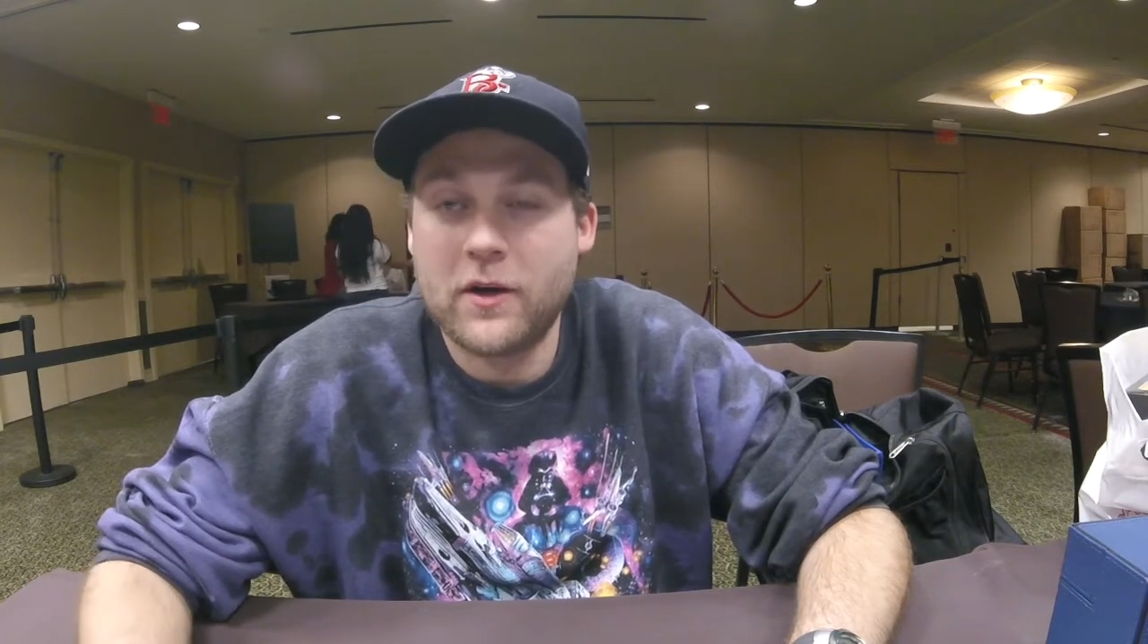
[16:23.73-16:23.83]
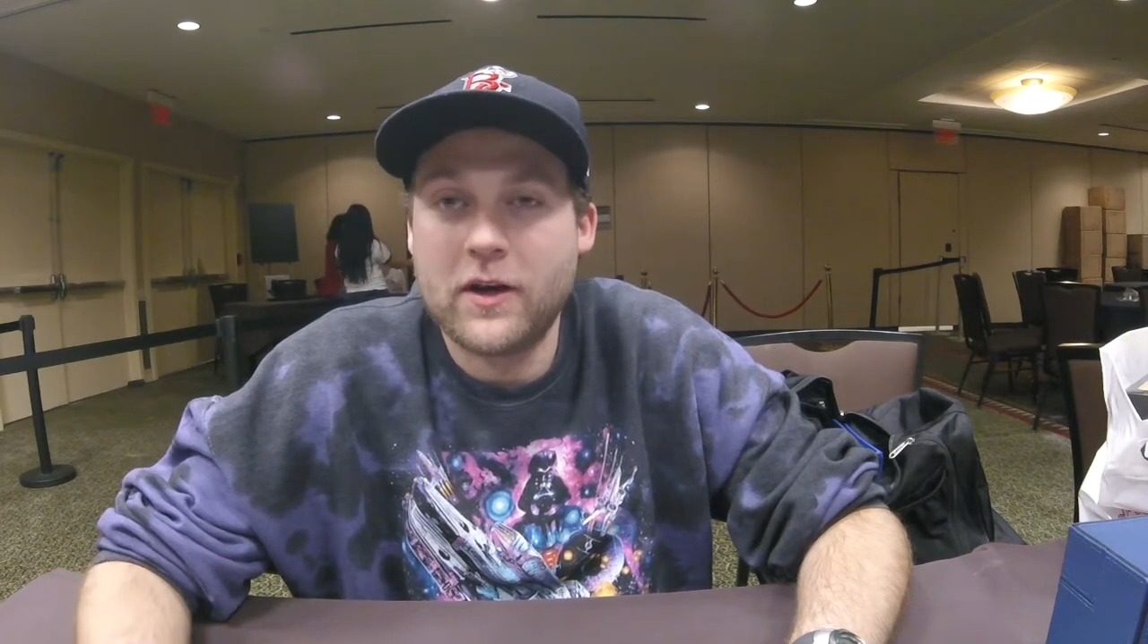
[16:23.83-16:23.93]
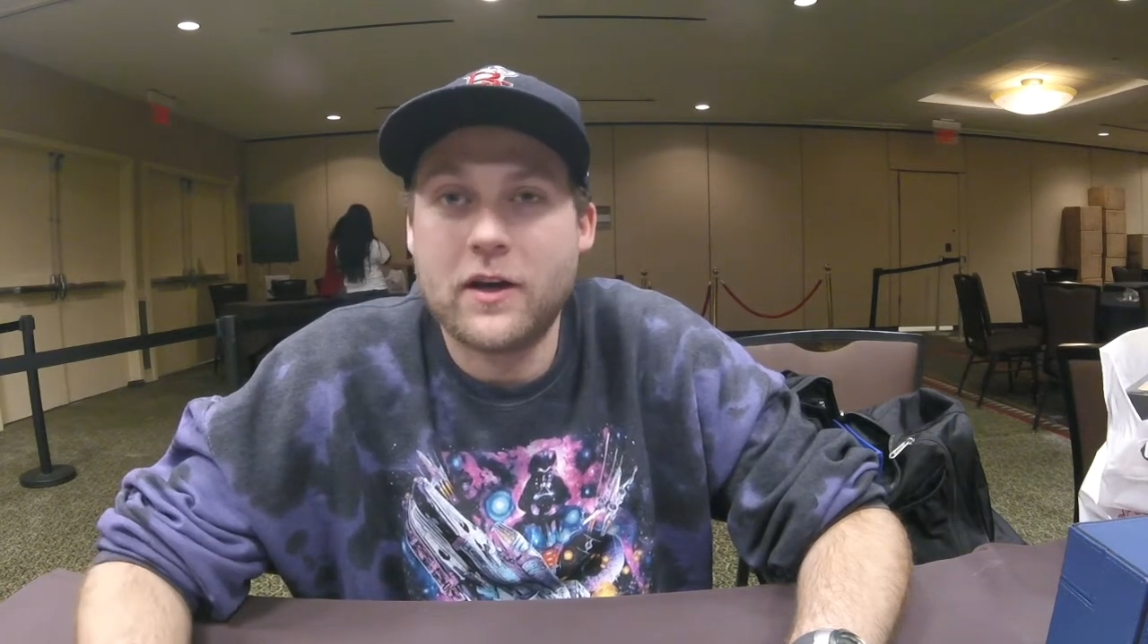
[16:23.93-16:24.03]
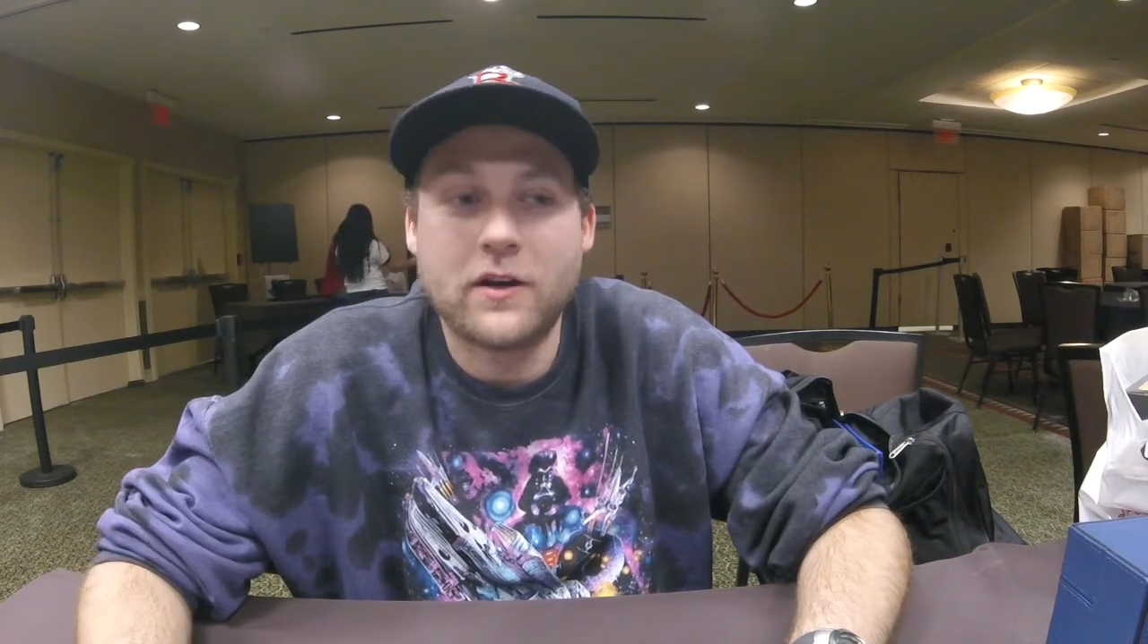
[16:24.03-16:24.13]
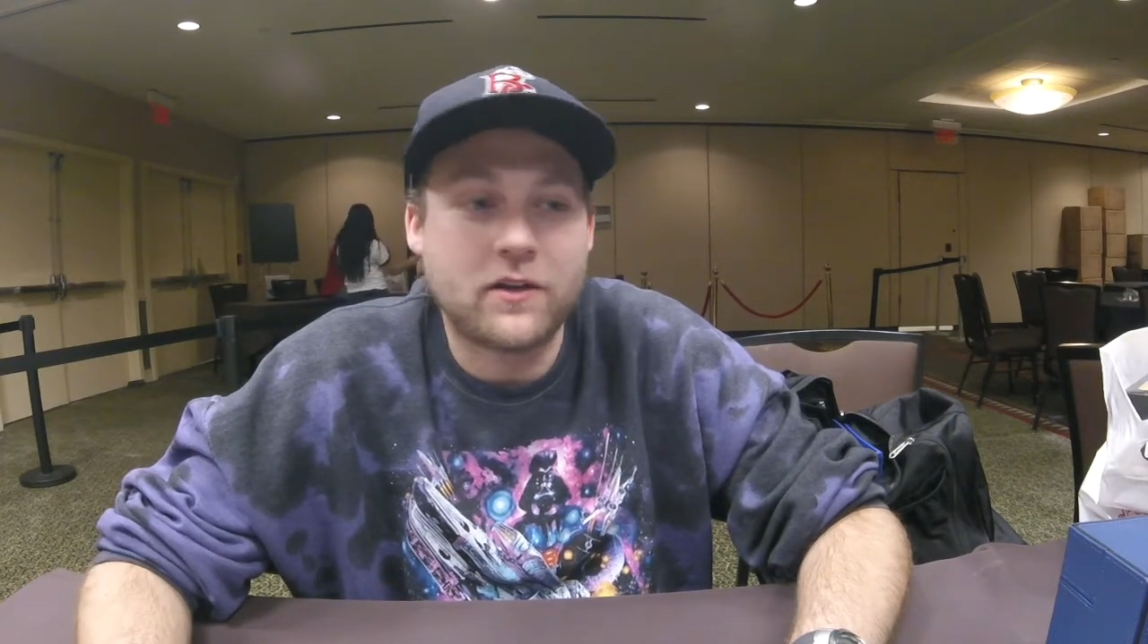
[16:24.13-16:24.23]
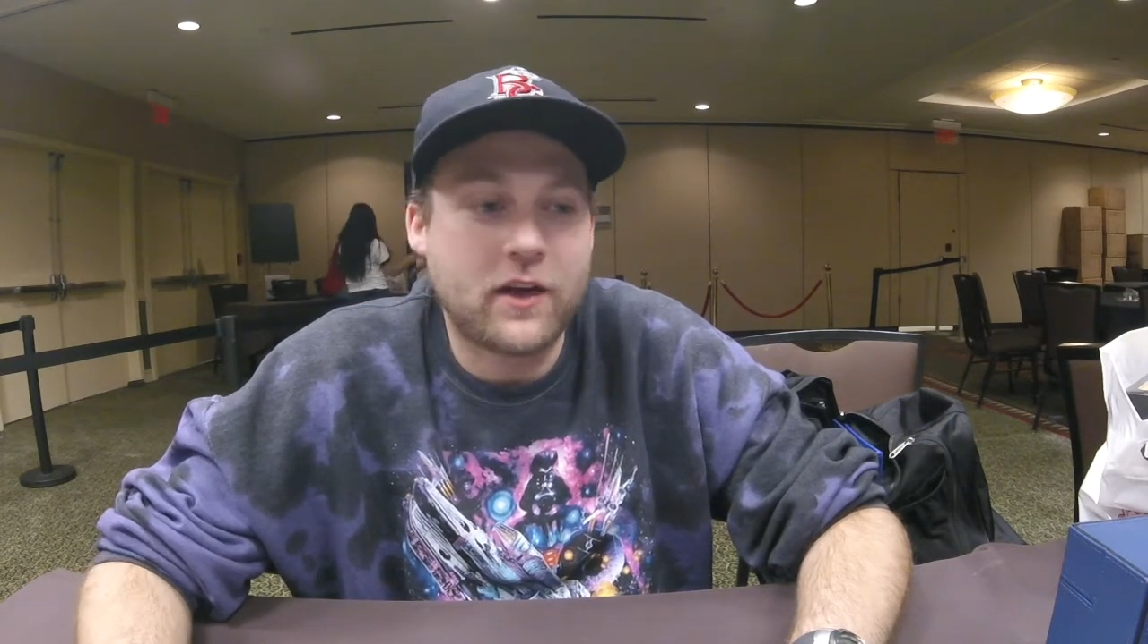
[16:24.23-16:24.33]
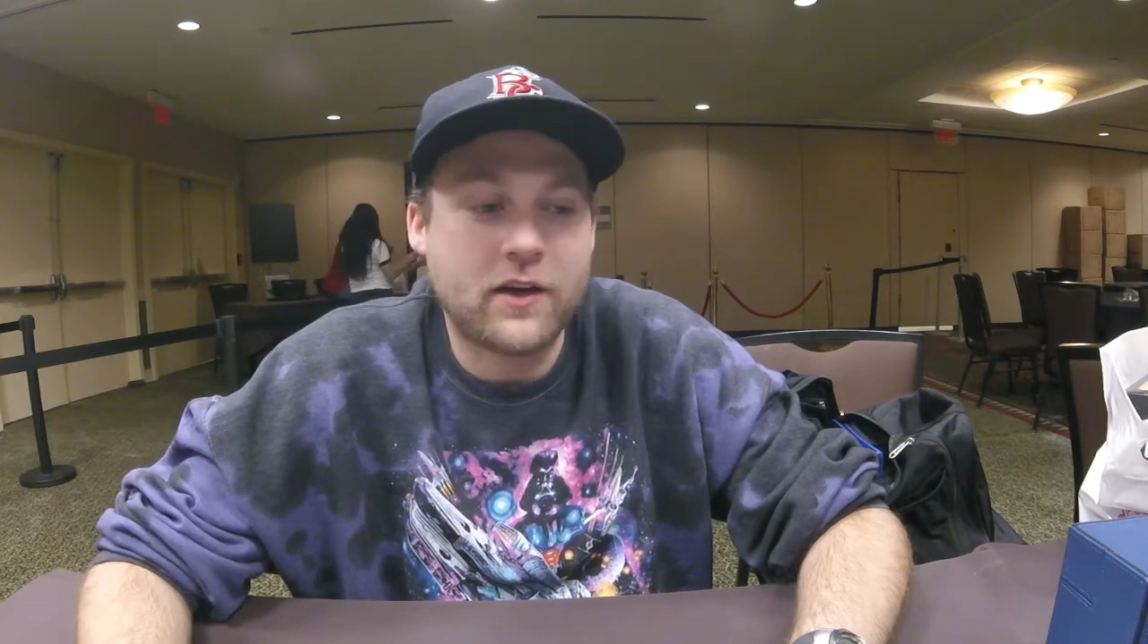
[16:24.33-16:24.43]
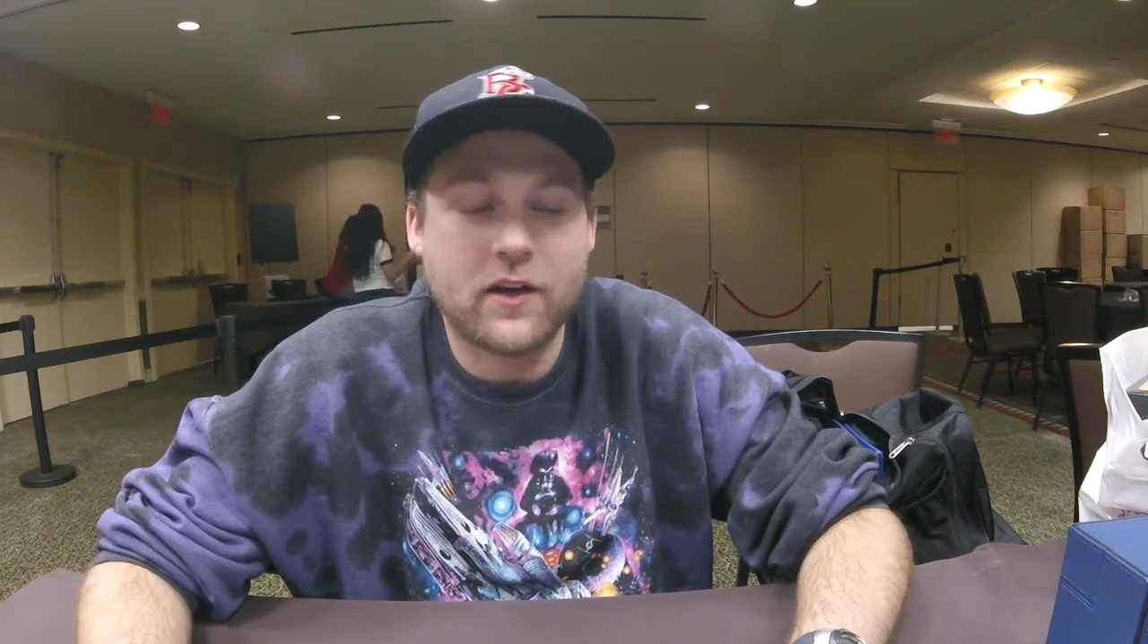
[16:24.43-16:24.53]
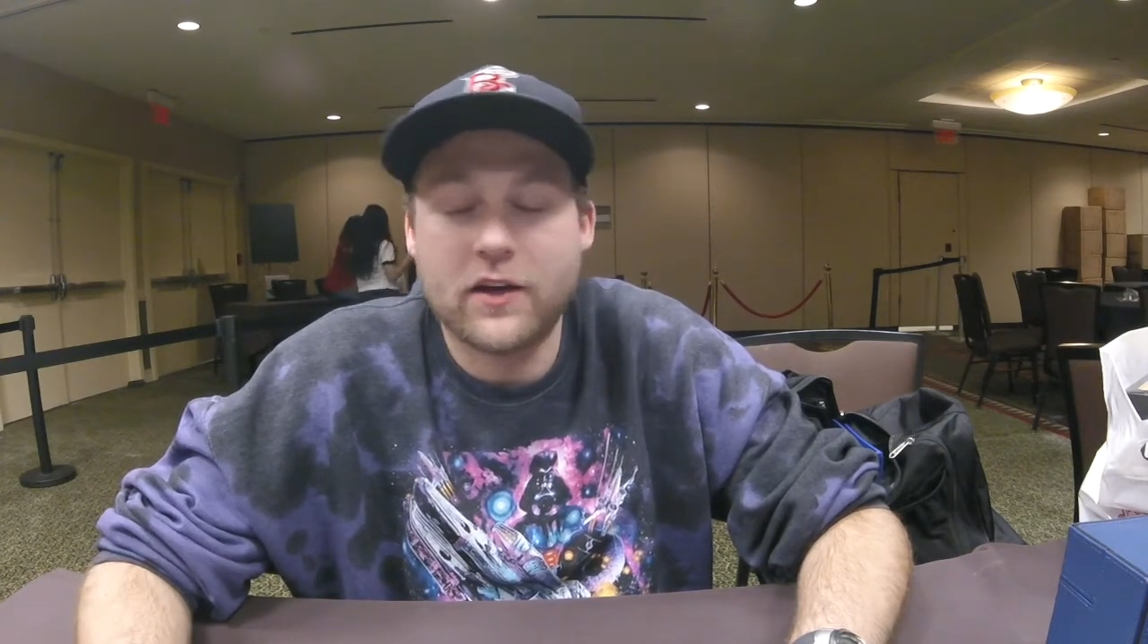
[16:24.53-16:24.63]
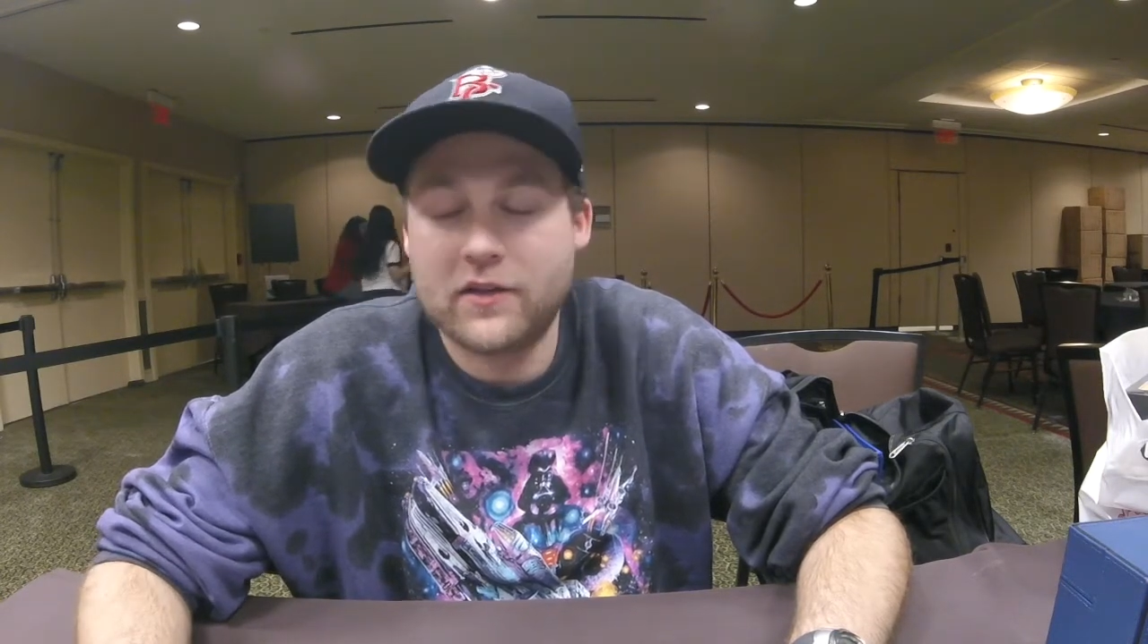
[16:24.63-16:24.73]

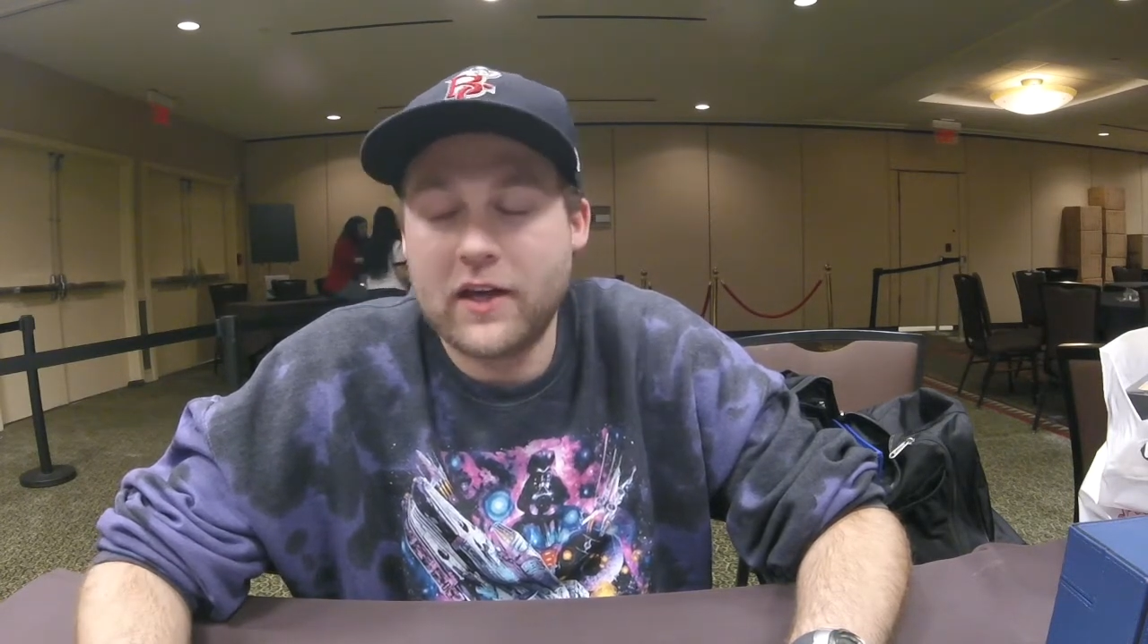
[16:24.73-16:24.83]
in